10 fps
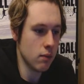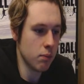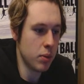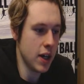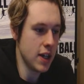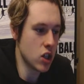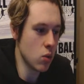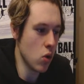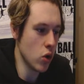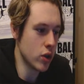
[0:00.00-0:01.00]
Played it
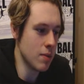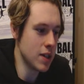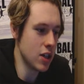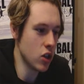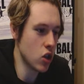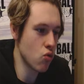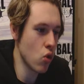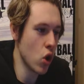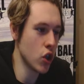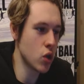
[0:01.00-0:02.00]
towards him as he could just run
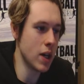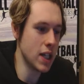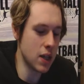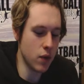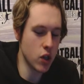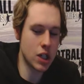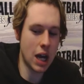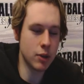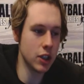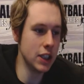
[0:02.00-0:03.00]
onto it and hit it first
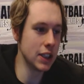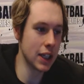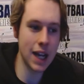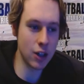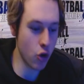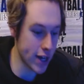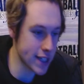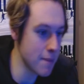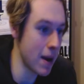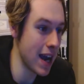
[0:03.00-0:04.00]
time cleanly. Again, great
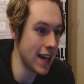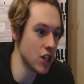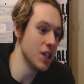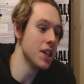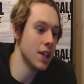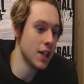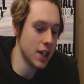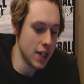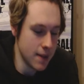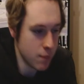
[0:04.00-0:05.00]
save by Hennessy,
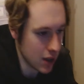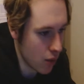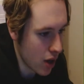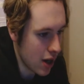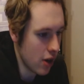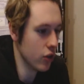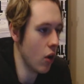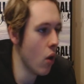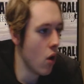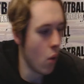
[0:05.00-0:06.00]
but then Ronaldo
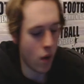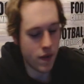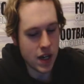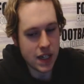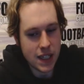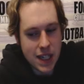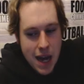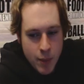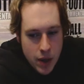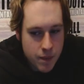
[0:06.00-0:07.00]
with an easy
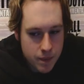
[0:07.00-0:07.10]
tap in.